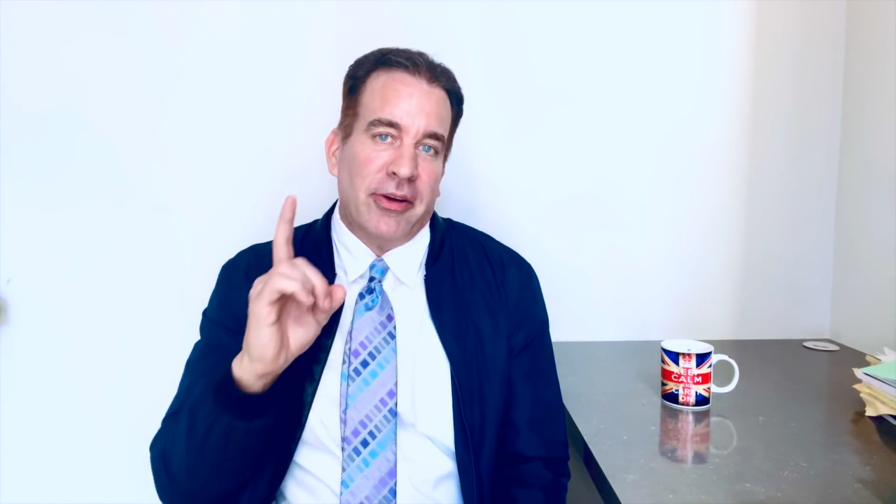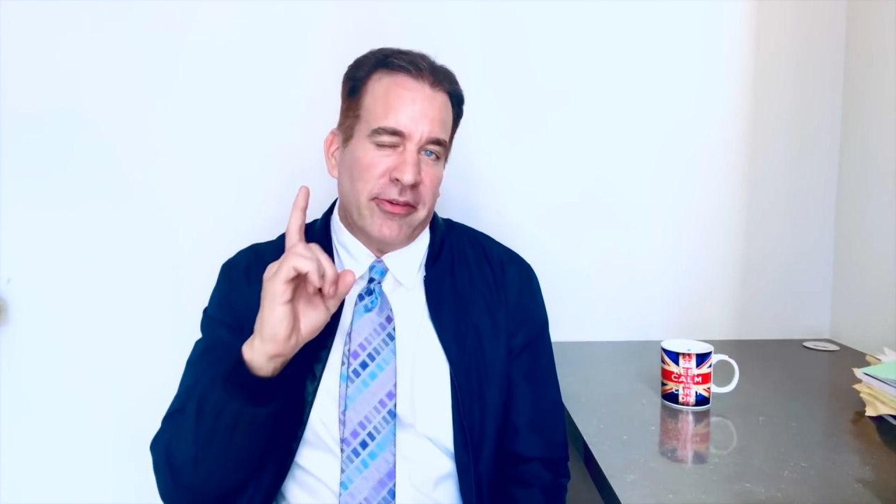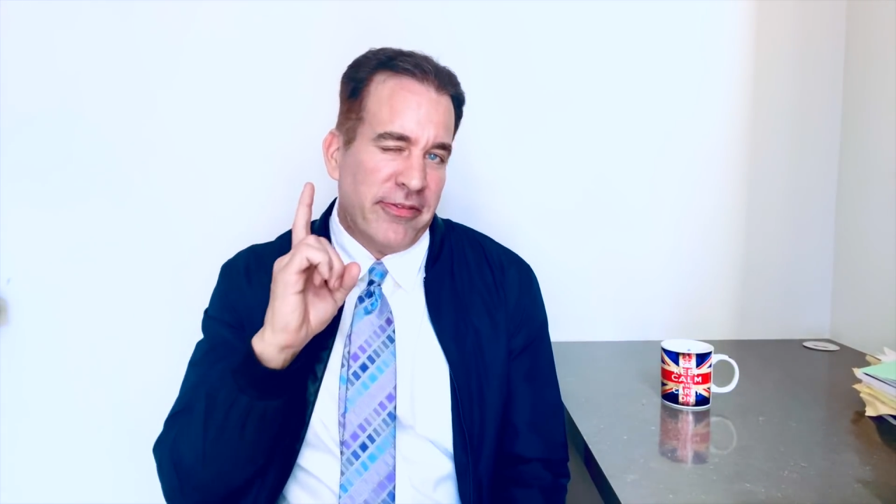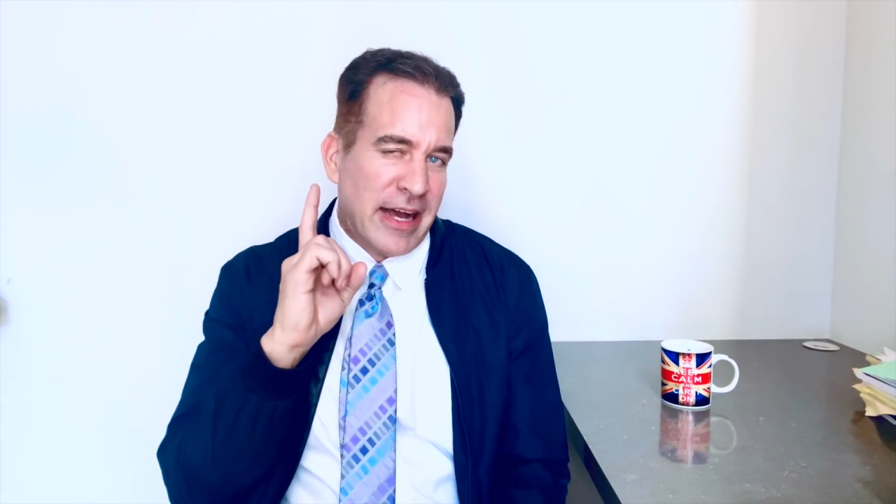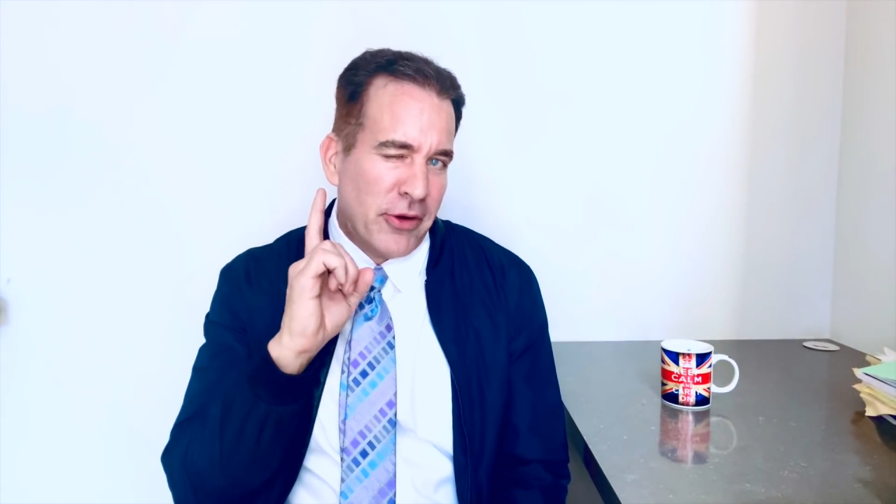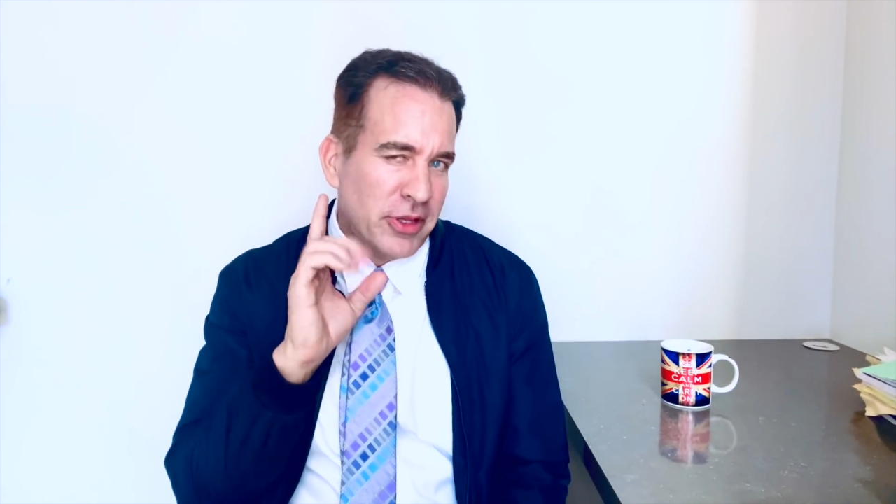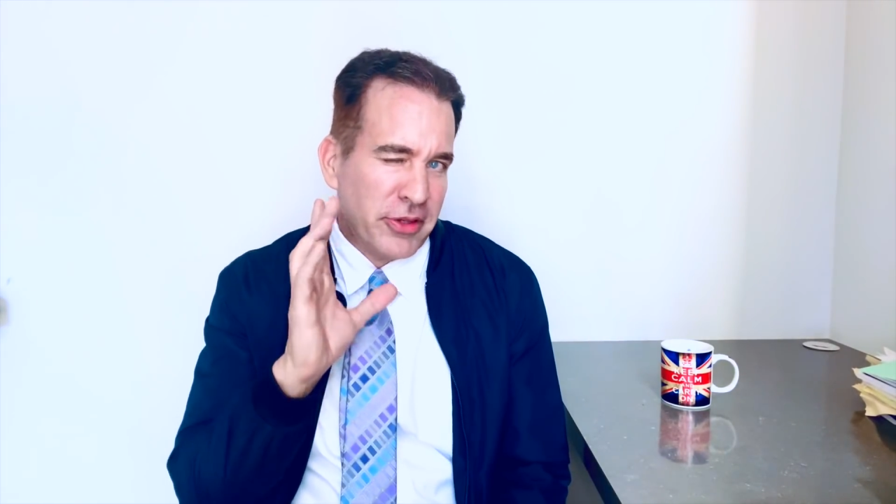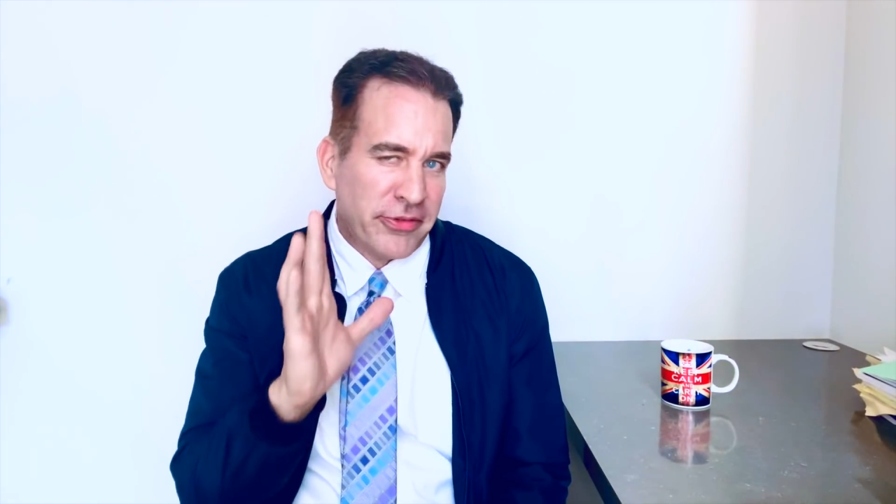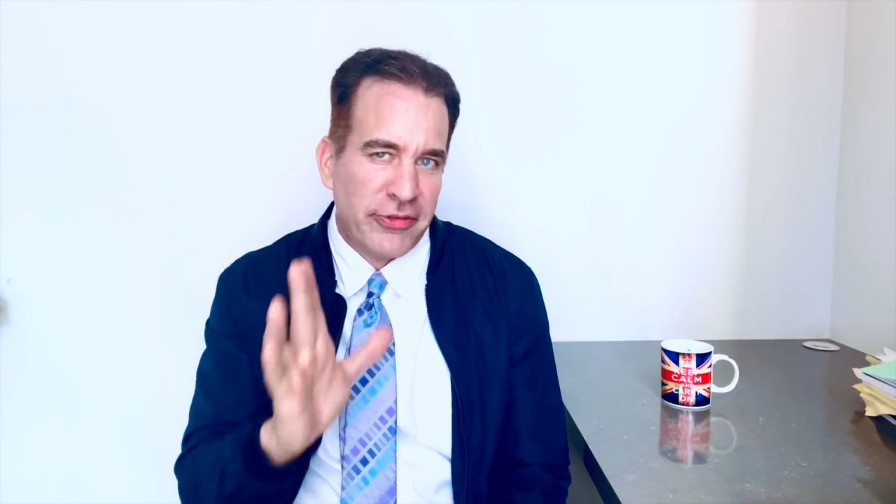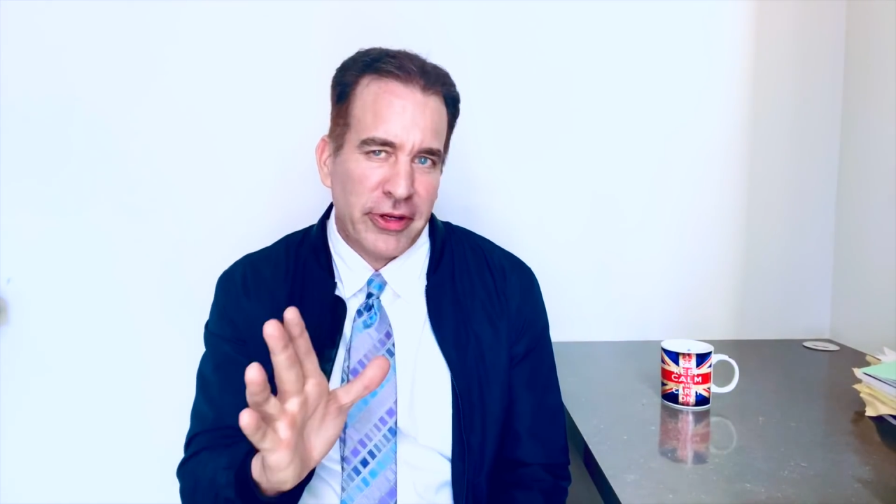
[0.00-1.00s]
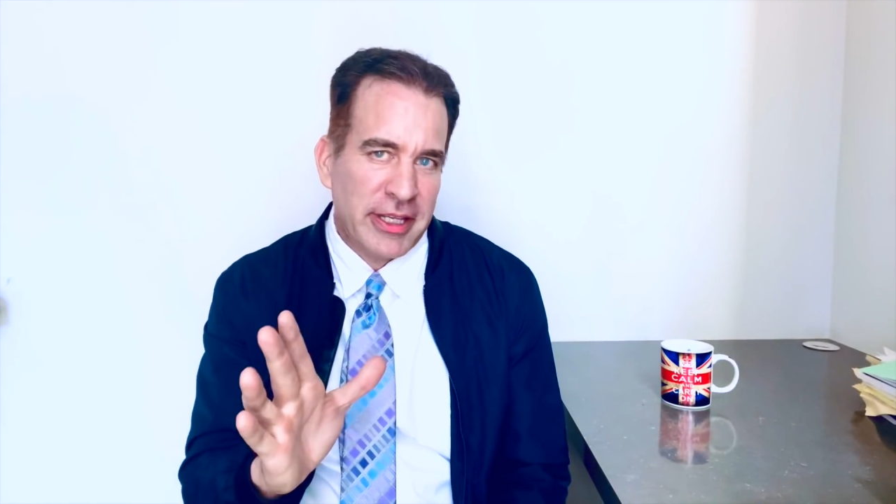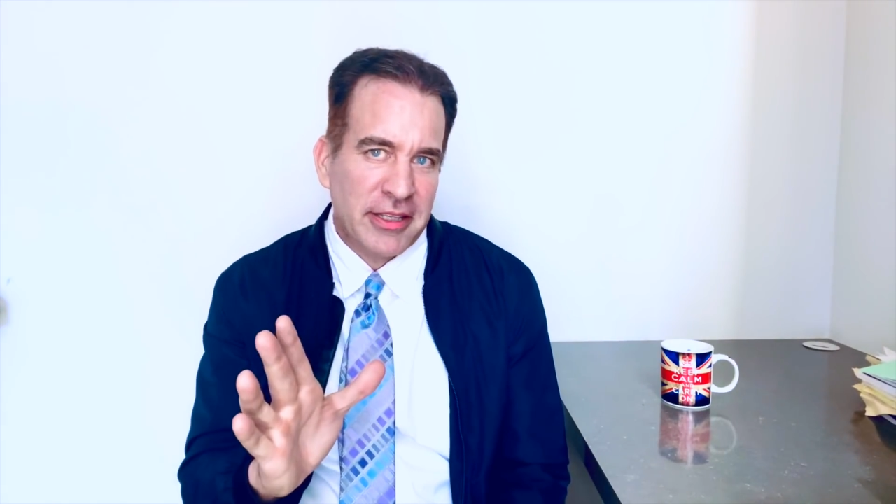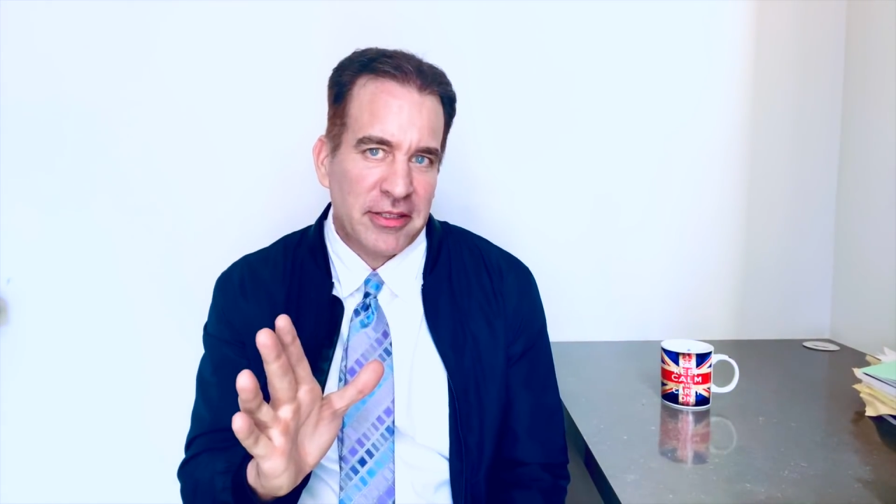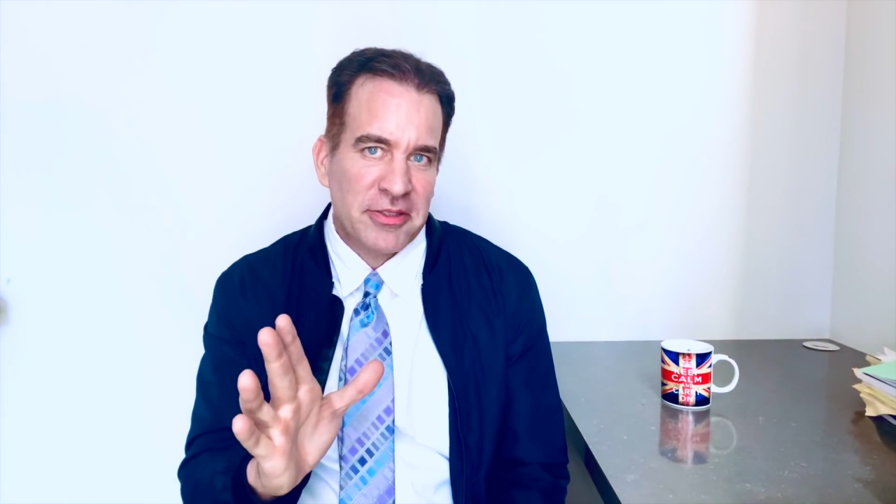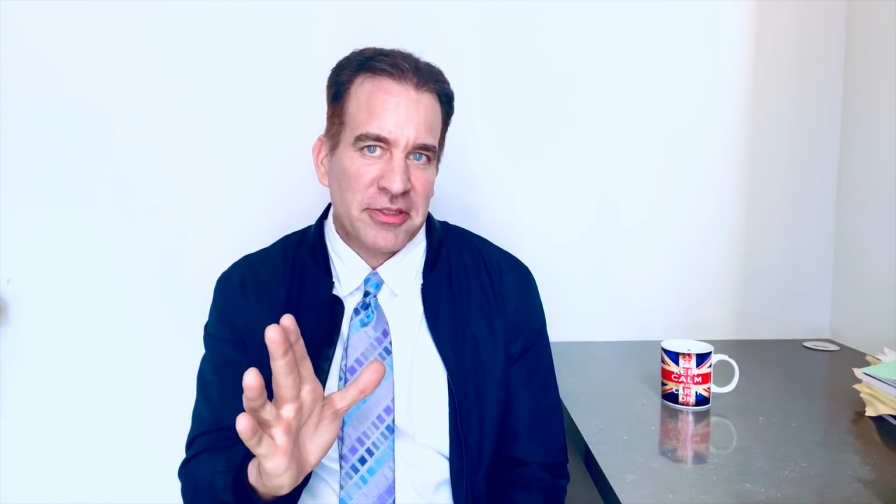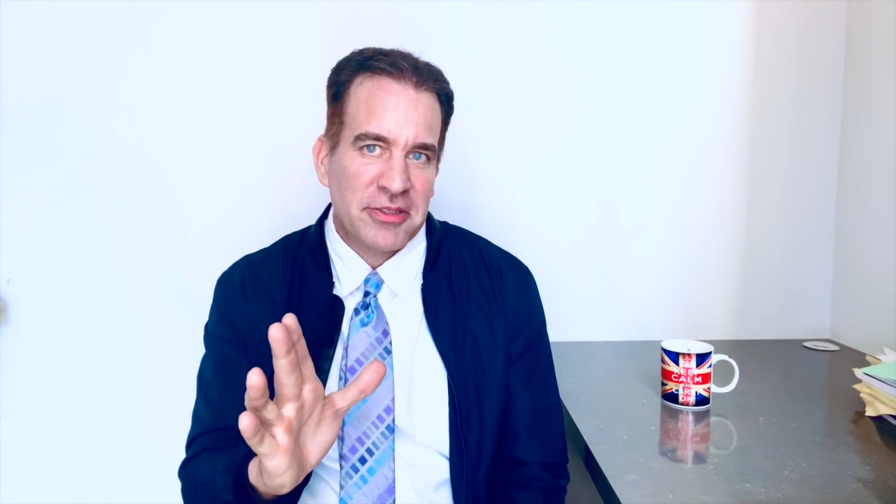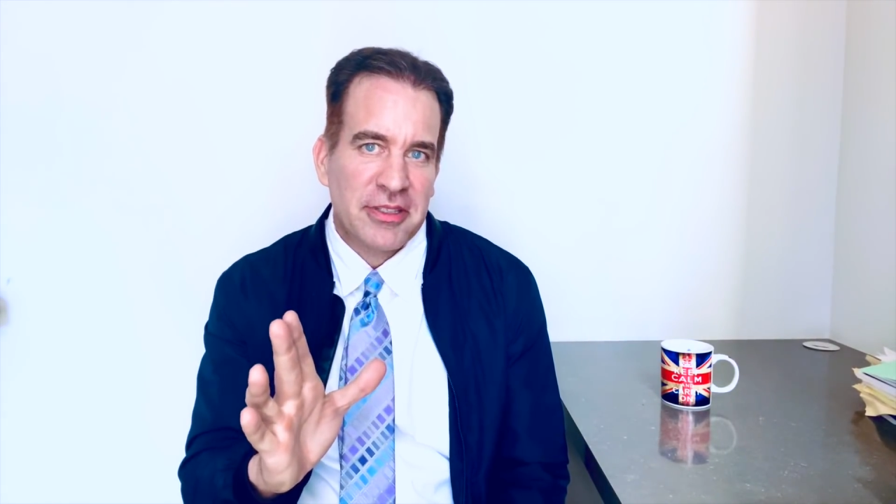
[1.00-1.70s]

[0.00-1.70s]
found in the foothills